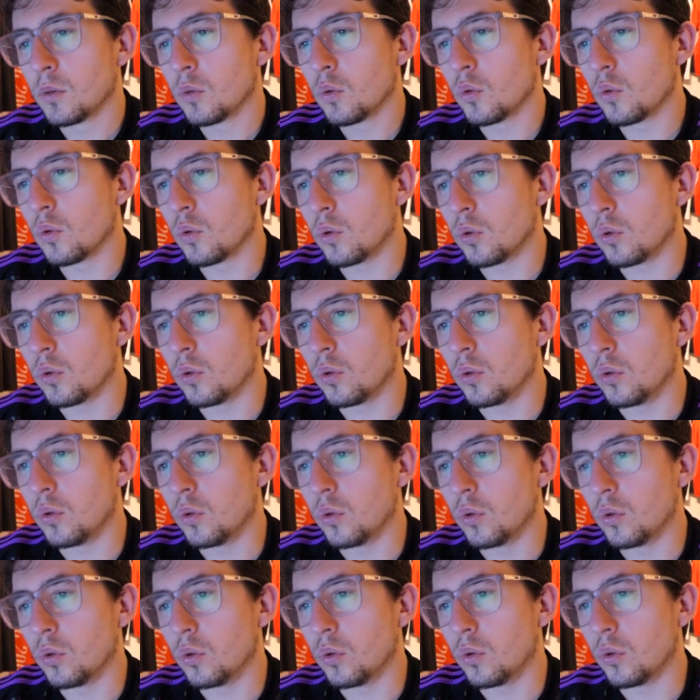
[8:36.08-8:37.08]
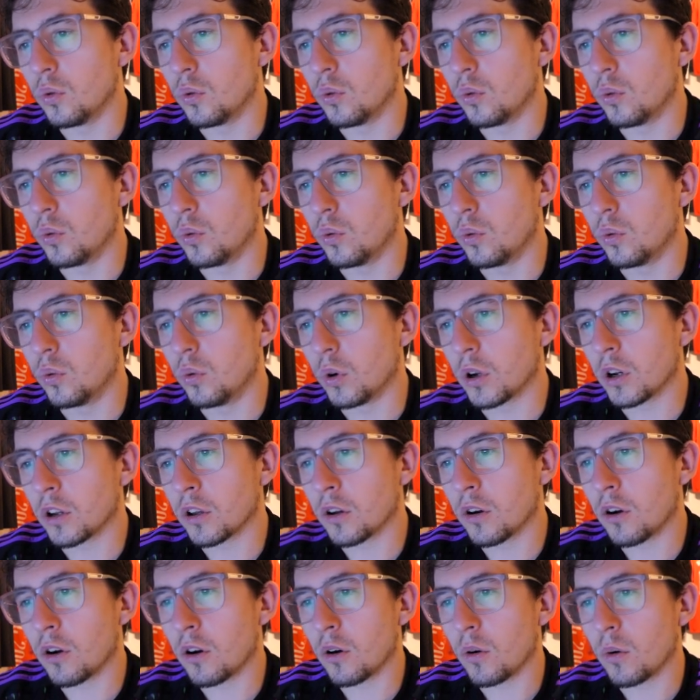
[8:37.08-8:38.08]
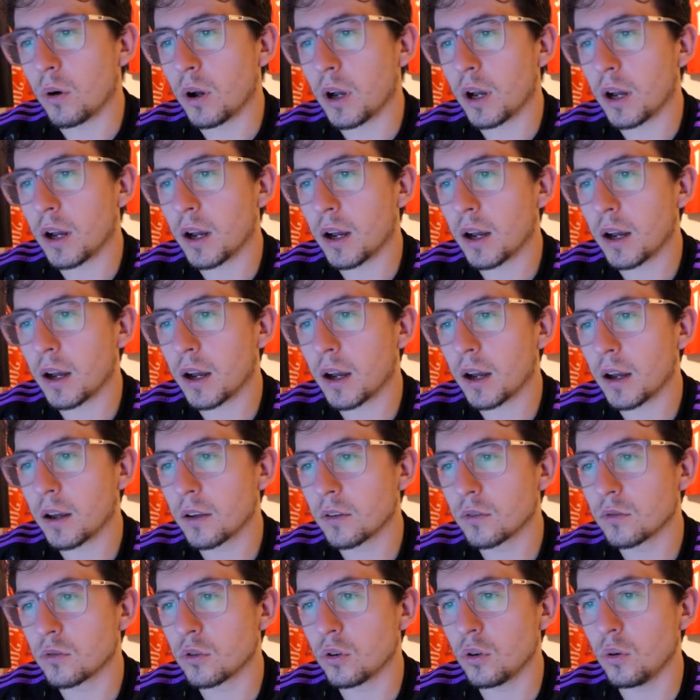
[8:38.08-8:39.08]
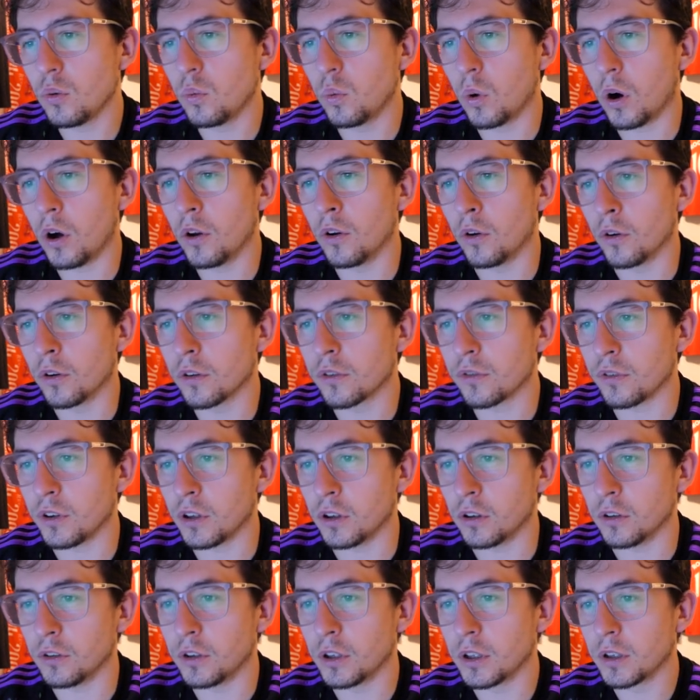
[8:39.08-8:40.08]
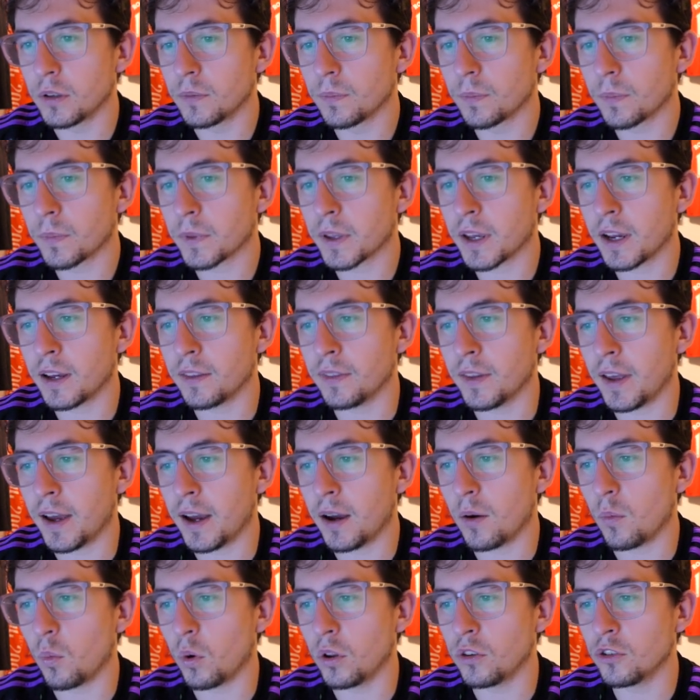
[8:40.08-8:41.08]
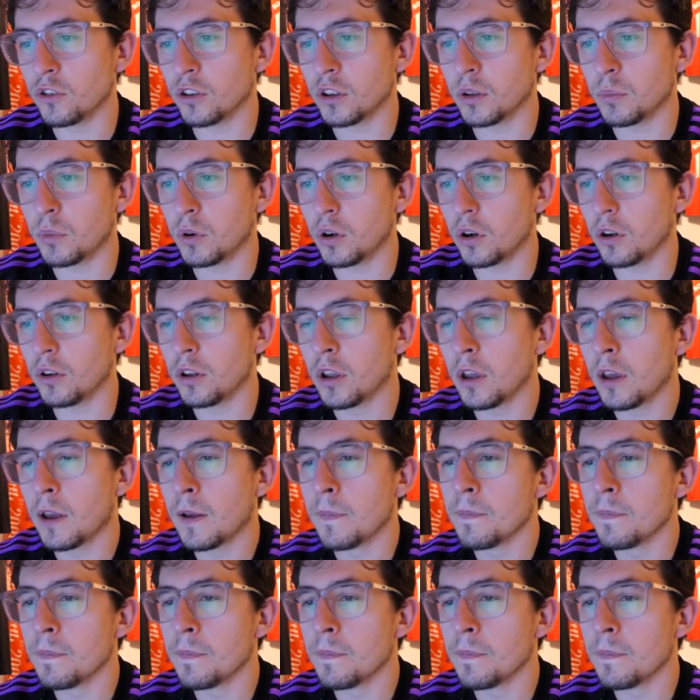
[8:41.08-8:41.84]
Ooh, we're going to go 2-1 Huddersfield. Getting their wins on the board.